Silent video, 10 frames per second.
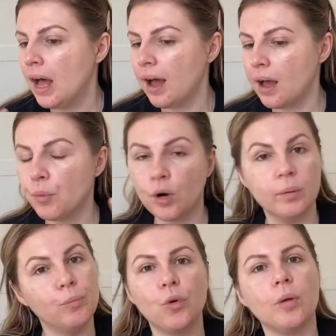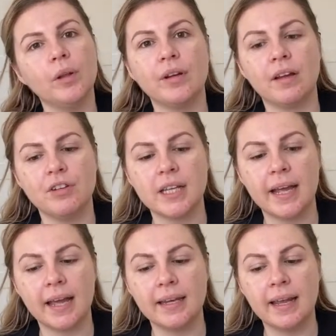Um, we're, we're uploading every day
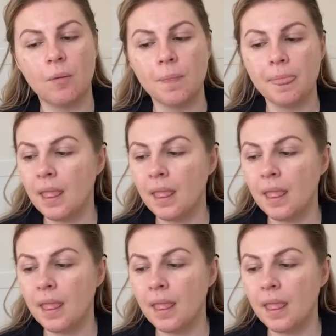again now.